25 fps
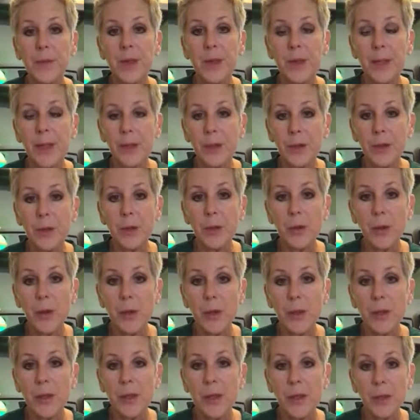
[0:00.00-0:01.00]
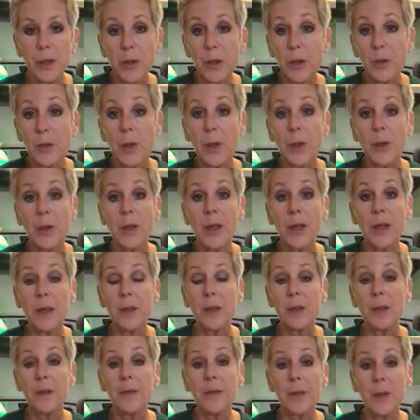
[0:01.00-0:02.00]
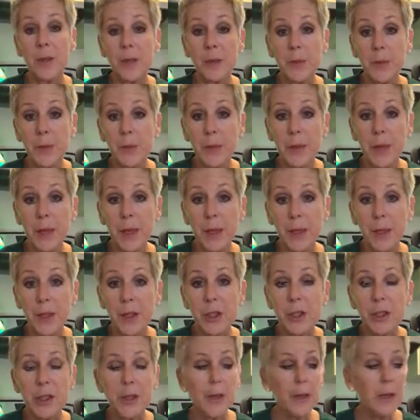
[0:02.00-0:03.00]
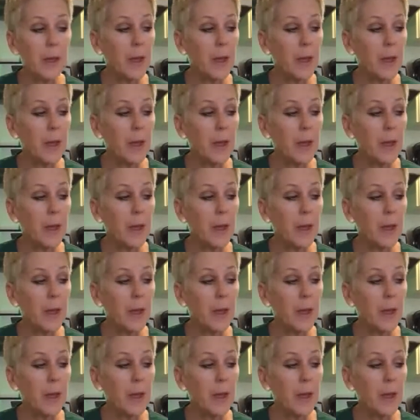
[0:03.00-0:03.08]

Essential Oils and Eudaimonia Facebook page.